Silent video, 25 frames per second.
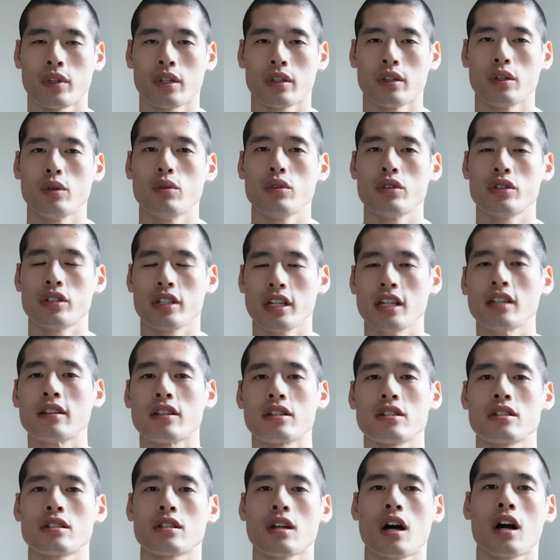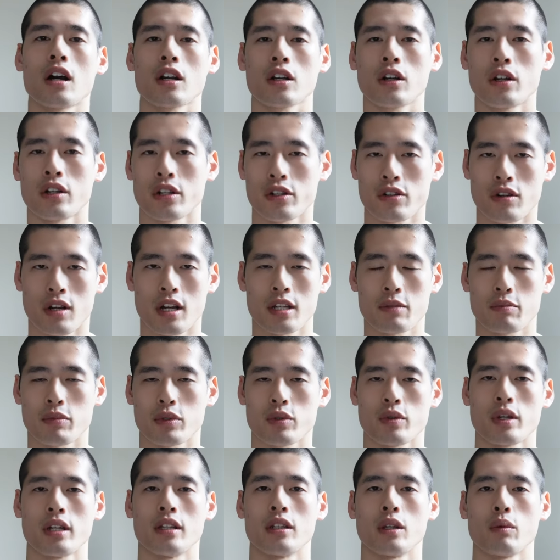you see the stark contrast
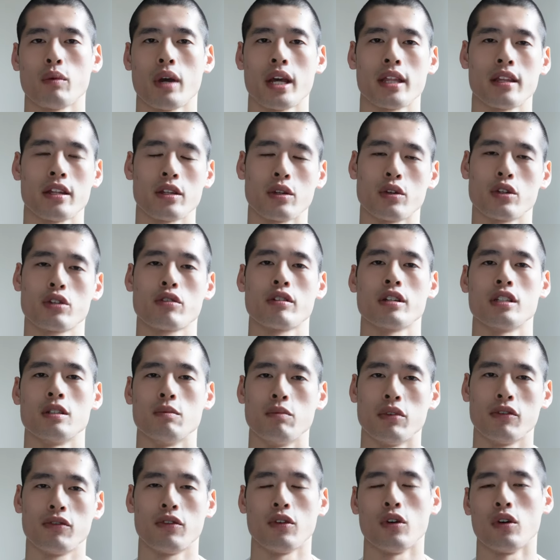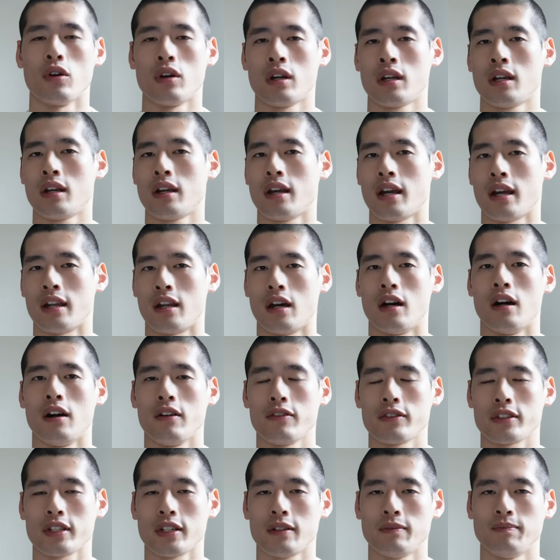between the way that you're treated before and
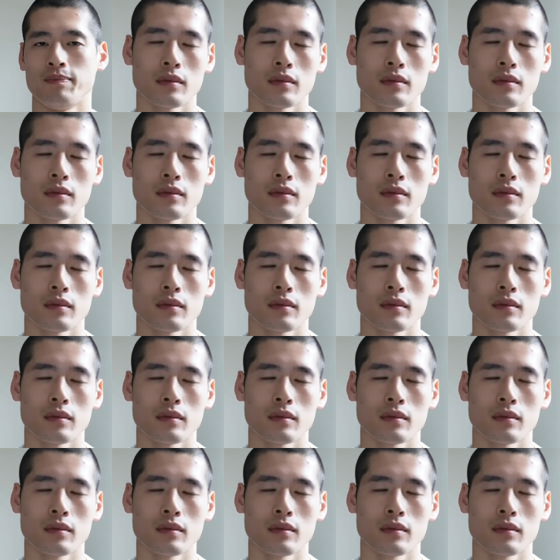after.